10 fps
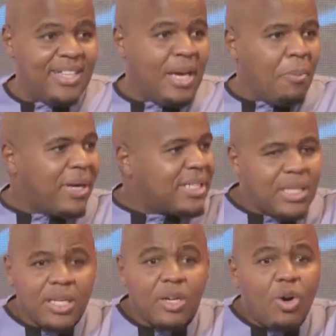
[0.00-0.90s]
But
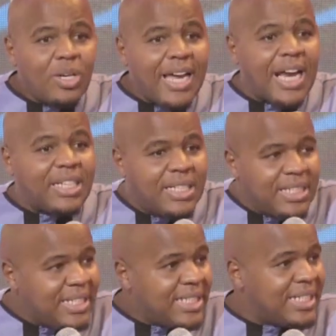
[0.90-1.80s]
God had
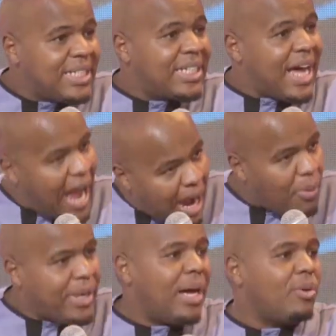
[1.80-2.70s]
created a
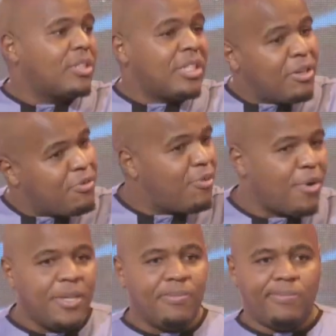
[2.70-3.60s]
way out for him.